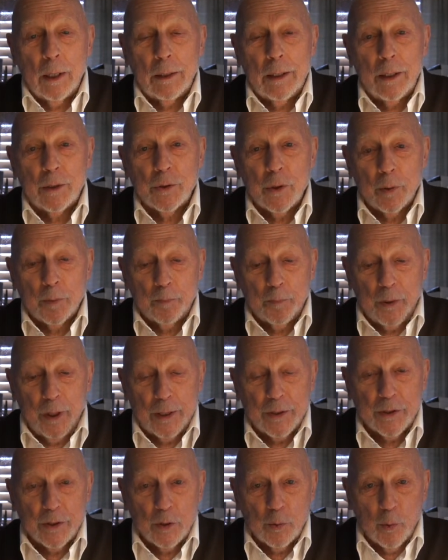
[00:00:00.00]
these are
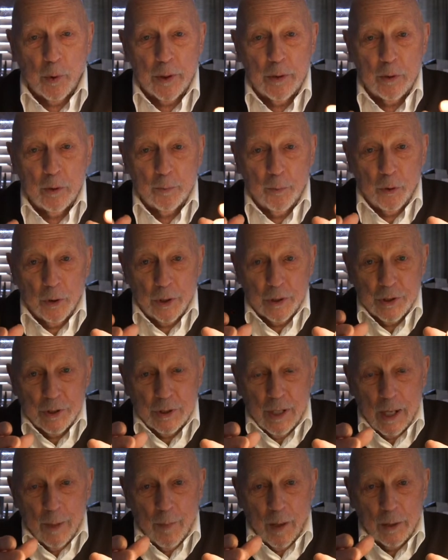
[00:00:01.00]
places where you'd put a
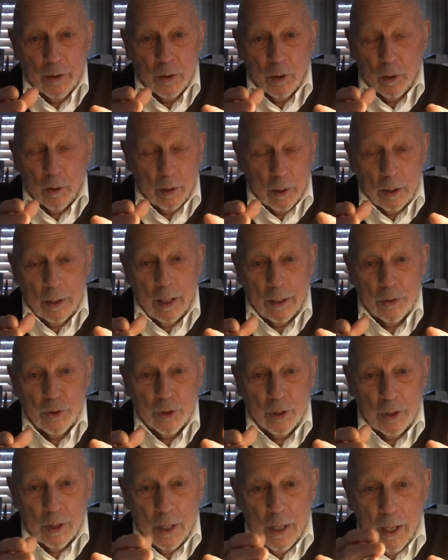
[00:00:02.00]
steam in, or an
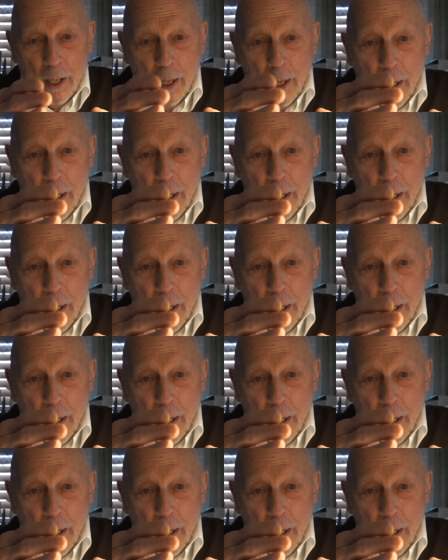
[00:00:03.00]
engine,